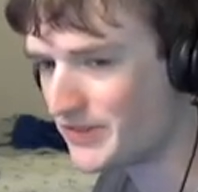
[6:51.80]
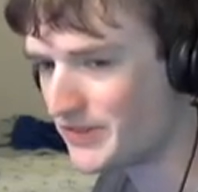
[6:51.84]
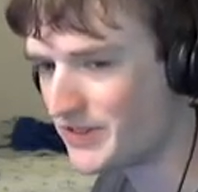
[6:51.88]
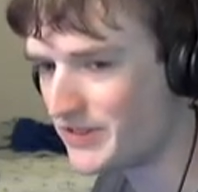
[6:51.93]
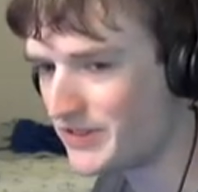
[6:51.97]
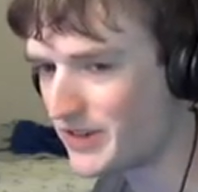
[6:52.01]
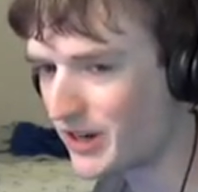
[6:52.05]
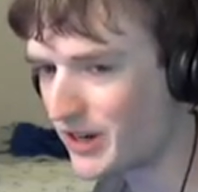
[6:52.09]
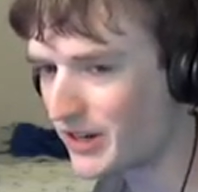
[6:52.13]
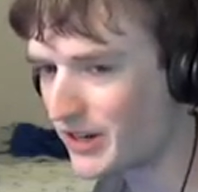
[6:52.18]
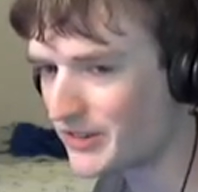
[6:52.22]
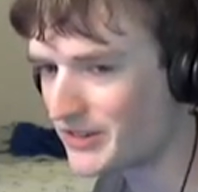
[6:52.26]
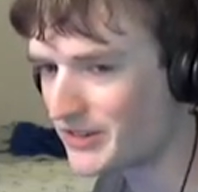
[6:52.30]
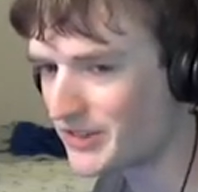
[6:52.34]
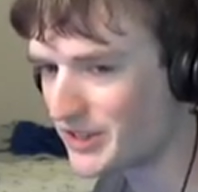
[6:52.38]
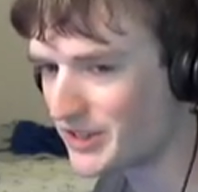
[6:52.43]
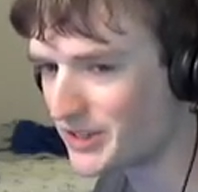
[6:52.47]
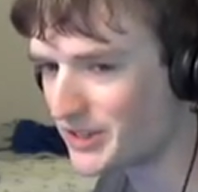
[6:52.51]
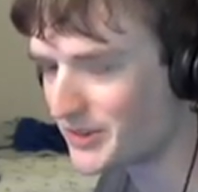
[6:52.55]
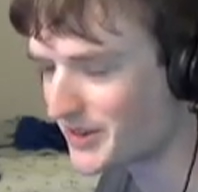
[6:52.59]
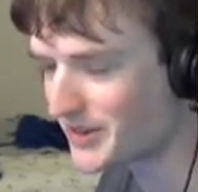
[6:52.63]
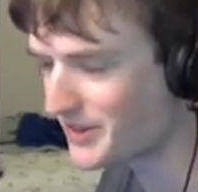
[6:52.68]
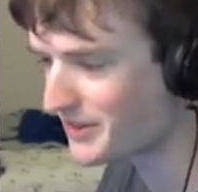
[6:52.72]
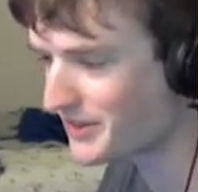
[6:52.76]
hard to
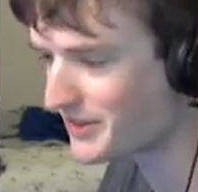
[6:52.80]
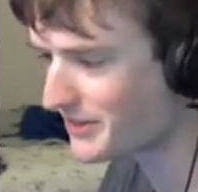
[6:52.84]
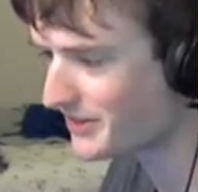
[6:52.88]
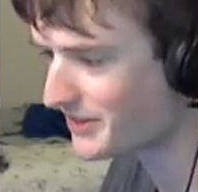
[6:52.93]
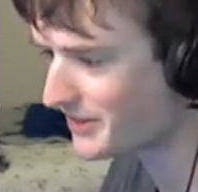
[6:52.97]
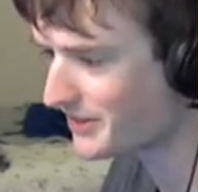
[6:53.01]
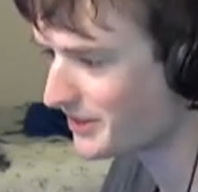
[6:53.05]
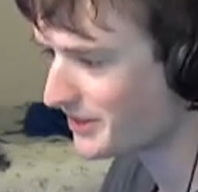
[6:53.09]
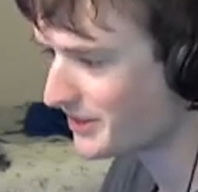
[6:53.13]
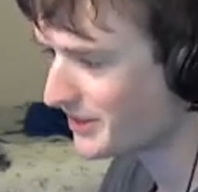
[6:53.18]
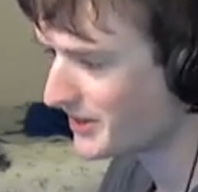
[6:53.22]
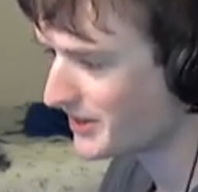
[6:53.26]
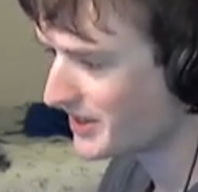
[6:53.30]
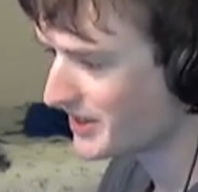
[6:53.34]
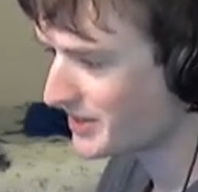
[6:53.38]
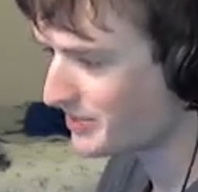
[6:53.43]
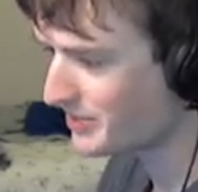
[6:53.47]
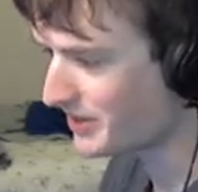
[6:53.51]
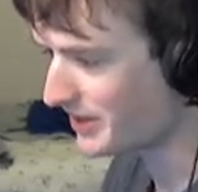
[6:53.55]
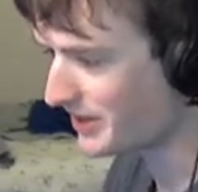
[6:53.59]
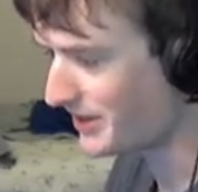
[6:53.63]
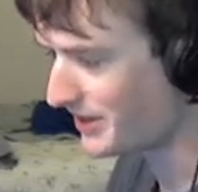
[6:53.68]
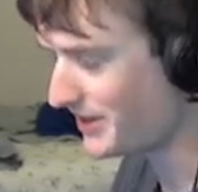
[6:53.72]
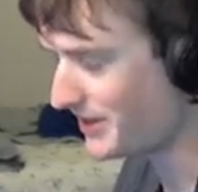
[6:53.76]
deal with.
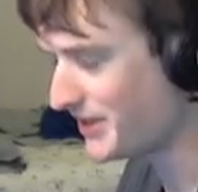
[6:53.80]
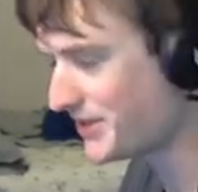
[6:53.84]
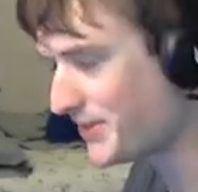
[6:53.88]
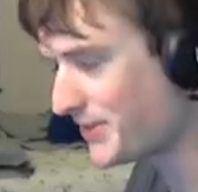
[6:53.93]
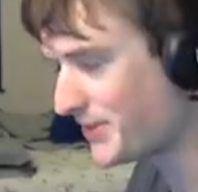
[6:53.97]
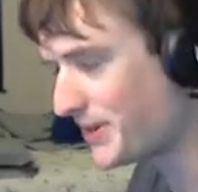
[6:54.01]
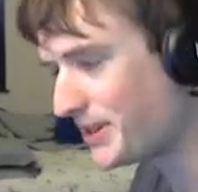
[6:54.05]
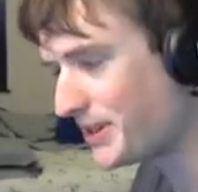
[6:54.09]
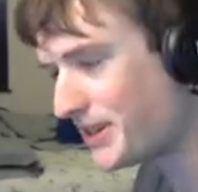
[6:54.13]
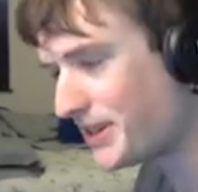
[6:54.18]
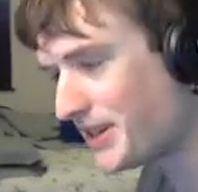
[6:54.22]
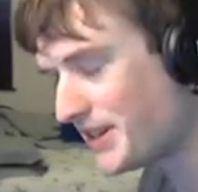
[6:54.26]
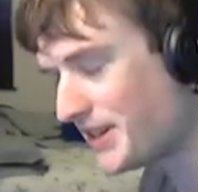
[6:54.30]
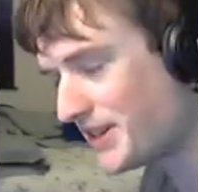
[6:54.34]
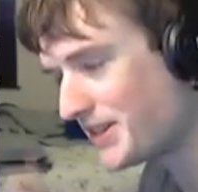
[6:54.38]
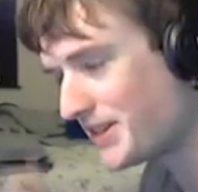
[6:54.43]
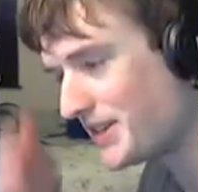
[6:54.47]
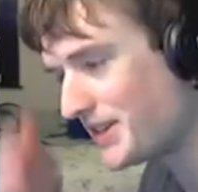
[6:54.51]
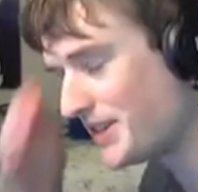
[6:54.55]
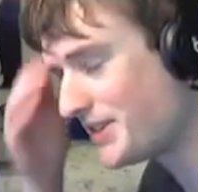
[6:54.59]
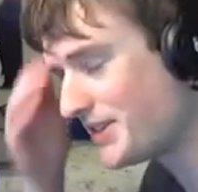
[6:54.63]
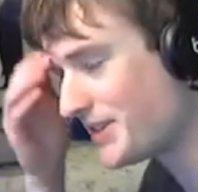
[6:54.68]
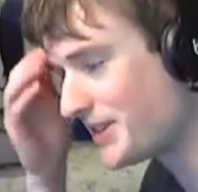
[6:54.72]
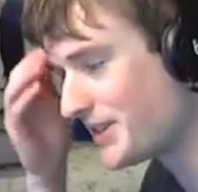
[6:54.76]
But it's really
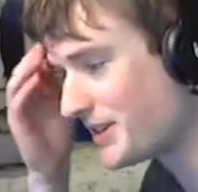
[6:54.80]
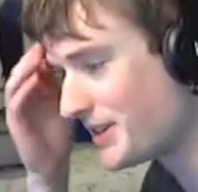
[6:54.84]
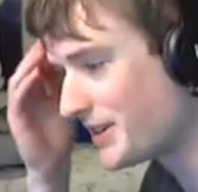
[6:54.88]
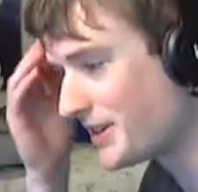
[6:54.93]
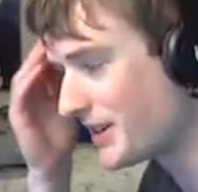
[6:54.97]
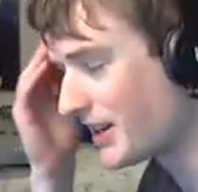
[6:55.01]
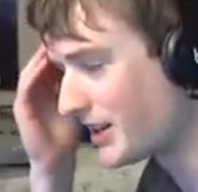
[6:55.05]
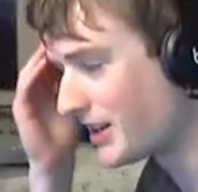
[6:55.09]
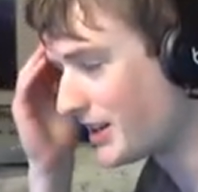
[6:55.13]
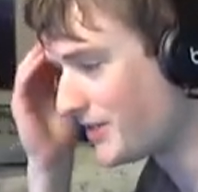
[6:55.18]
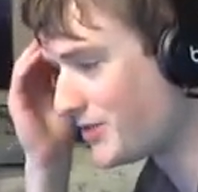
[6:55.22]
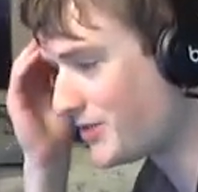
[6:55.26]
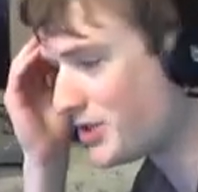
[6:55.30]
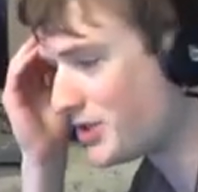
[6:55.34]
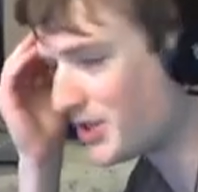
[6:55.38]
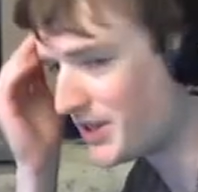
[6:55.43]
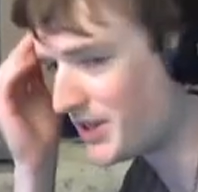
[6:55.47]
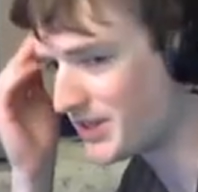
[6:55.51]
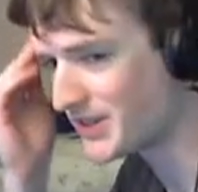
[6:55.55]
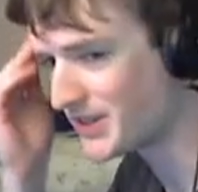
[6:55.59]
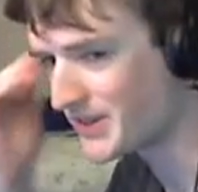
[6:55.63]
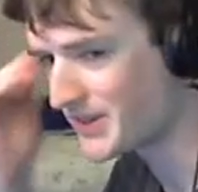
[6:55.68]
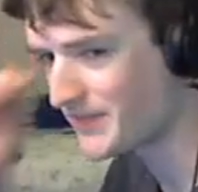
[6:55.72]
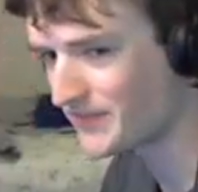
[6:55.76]
easy to kind of
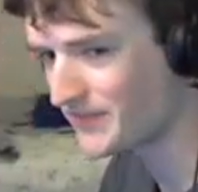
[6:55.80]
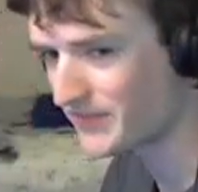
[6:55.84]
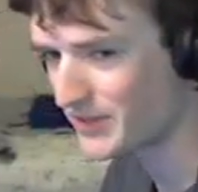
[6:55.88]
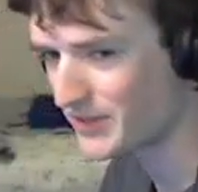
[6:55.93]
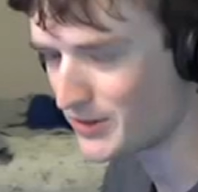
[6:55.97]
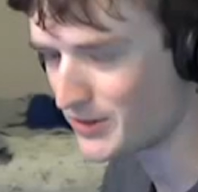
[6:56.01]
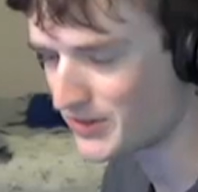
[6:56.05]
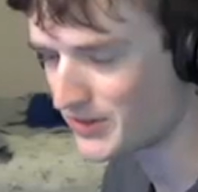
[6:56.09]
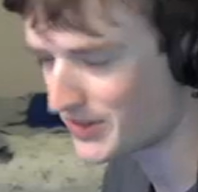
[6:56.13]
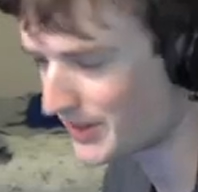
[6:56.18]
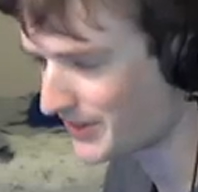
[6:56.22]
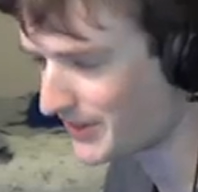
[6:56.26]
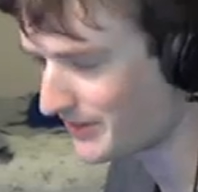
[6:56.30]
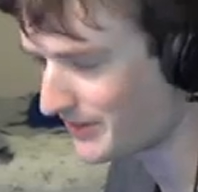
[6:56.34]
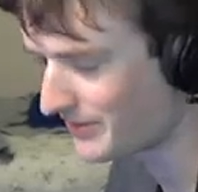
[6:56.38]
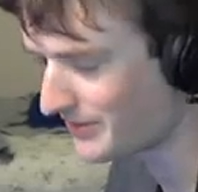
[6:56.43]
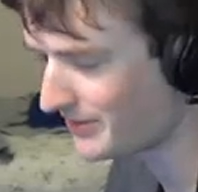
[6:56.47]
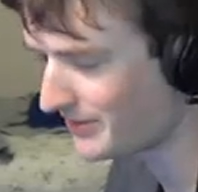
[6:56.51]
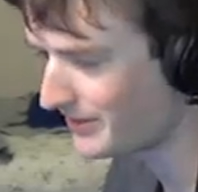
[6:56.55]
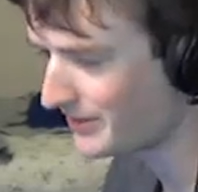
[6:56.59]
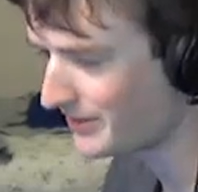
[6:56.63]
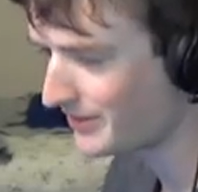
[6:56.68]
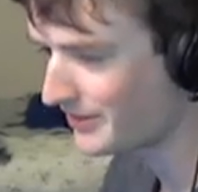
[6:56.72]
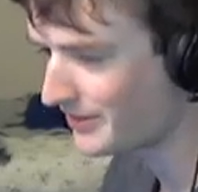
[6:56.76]
cheese him using
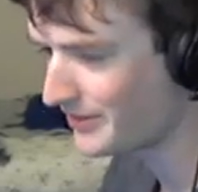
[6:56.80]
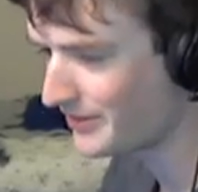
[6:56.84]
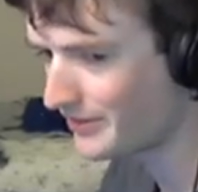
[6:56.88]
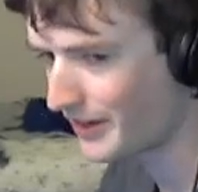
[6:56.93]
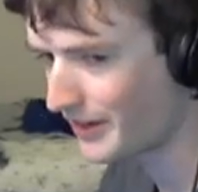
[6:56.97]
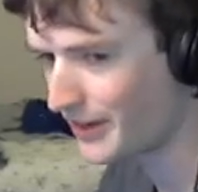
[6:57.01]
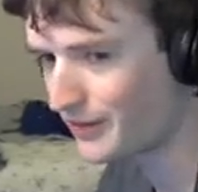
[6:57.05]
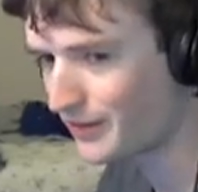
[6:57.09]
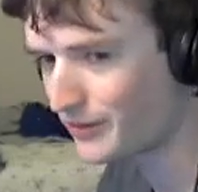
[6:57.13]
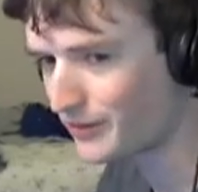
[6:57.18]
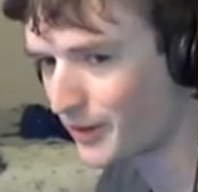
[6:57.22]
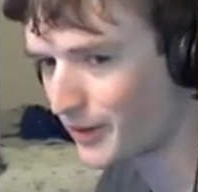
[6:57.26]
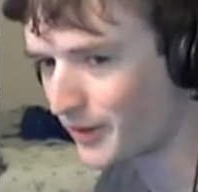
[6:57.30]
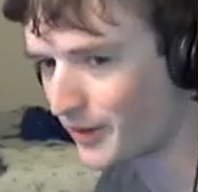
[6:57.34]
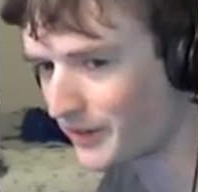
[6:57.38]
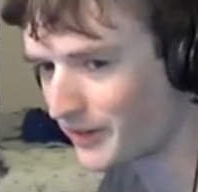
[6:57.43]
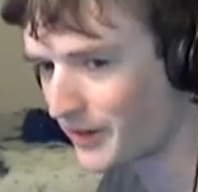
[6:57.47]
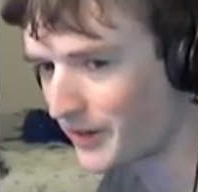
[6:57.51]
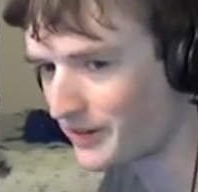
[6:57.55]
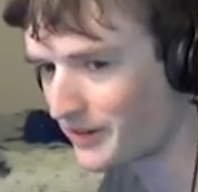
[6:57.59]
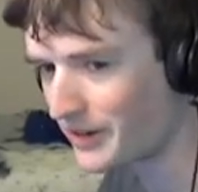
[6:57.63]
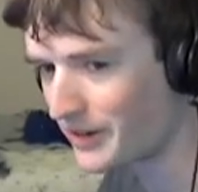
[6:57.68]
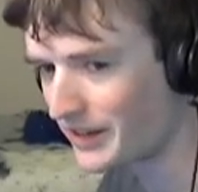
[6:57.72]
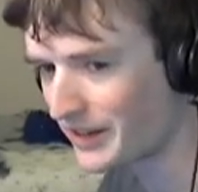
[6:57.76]
Final Form
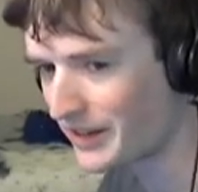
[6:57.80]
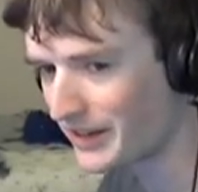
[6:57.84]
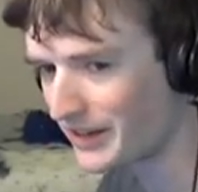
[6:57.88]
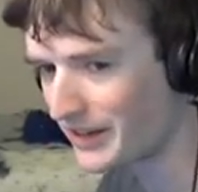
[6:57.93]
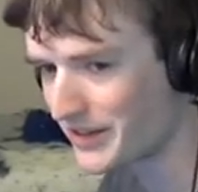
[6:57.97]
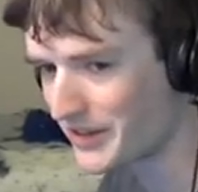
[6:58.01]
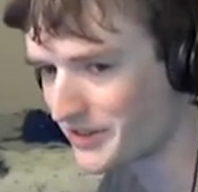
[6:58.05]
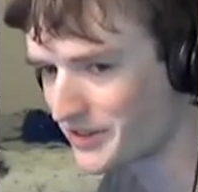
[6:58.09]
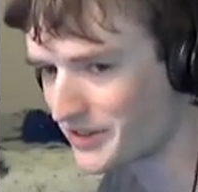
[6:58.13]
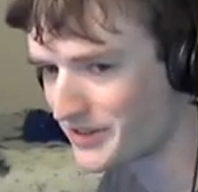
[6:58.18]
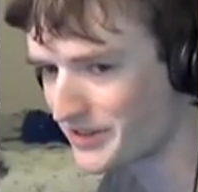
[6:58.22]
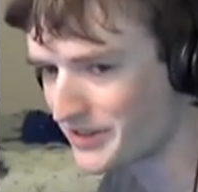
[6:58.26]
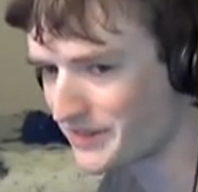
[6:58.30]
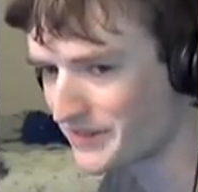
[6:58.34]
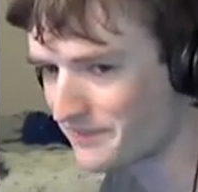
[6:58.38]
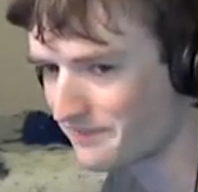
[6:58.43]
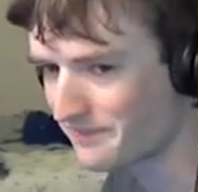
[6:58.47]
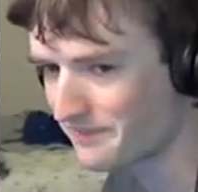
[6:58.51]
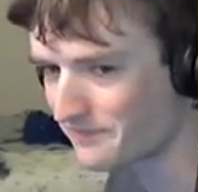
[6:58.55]
Firaga and everything.